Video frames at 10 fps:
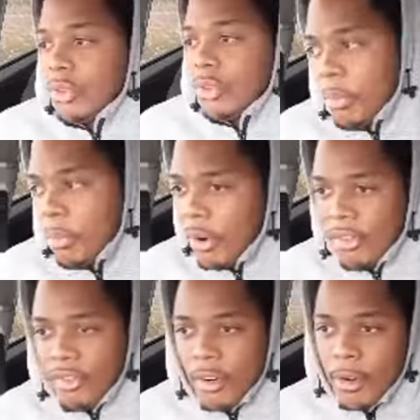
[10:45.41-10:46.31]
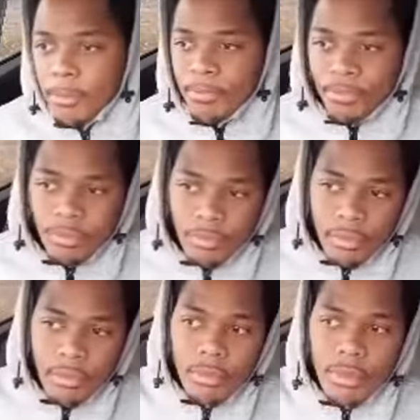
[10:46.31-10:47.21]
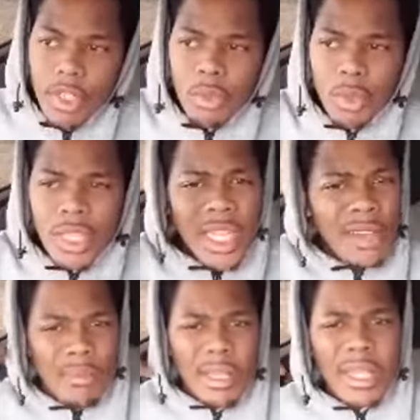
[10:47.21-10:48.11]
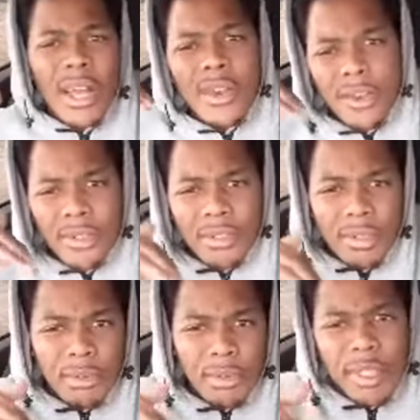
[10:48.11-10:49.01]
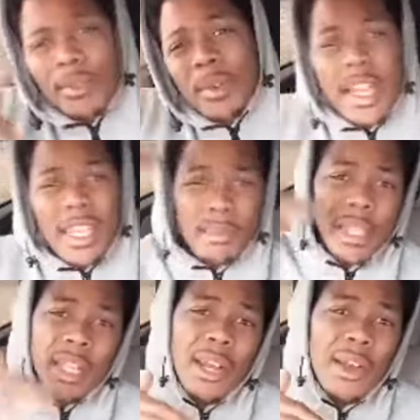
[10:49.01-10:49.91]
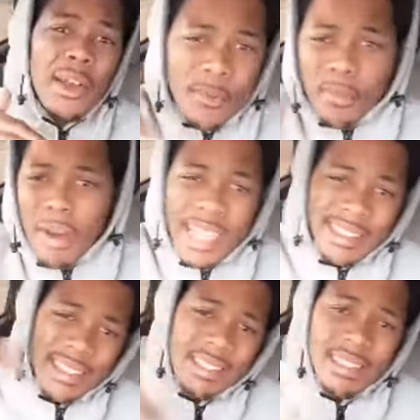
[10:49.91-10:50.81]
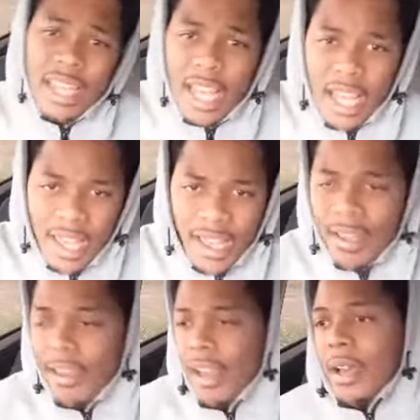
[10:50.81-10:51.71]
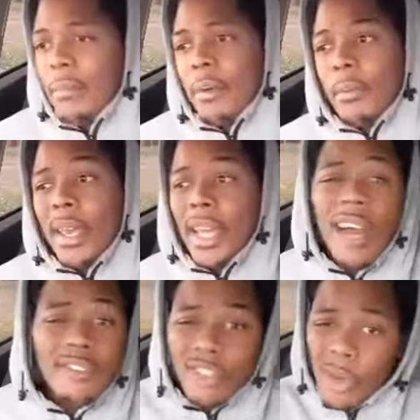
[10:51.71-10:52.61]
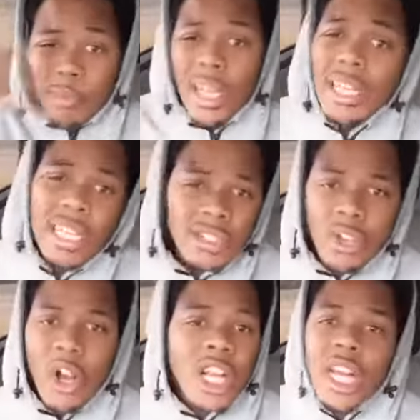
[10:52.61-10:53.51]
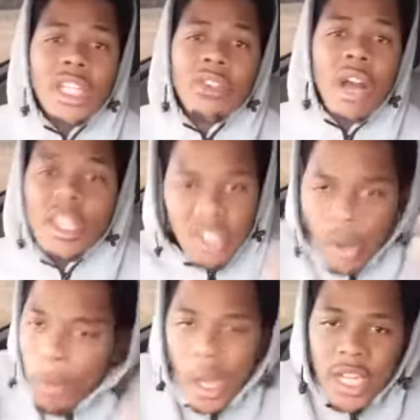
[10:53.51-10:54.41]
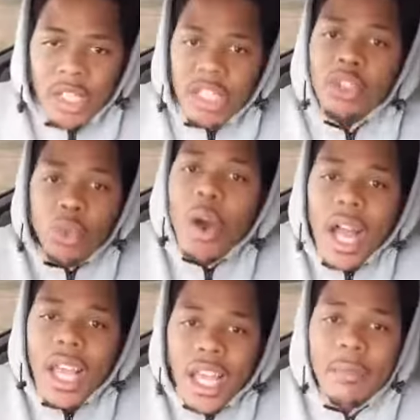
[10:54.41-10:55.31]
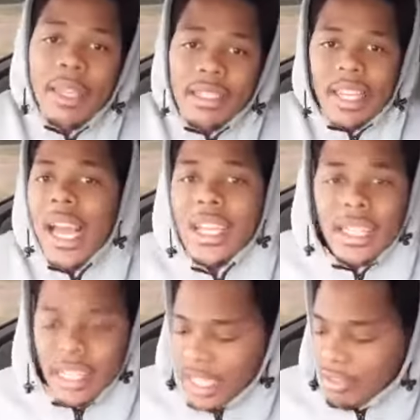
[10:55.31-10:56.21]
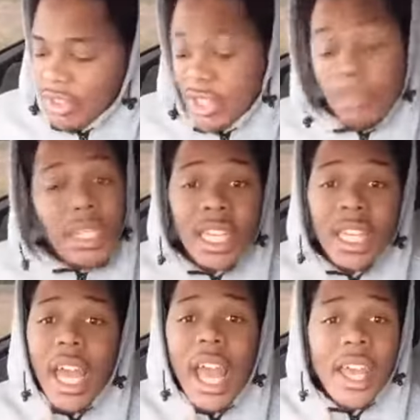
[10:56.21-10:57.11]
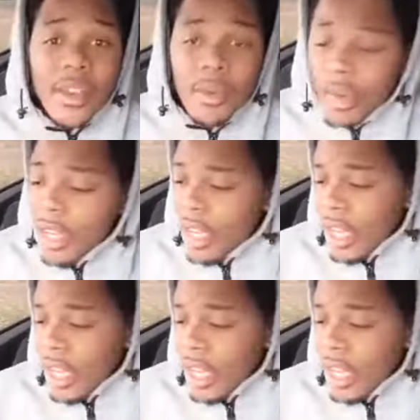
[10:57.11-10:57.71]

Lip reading: depart from what they have been learned, what has been learned or processed in their head. But man, I've taught my kids all kind of I showed my kids who I am exactly. They've seen me get angry.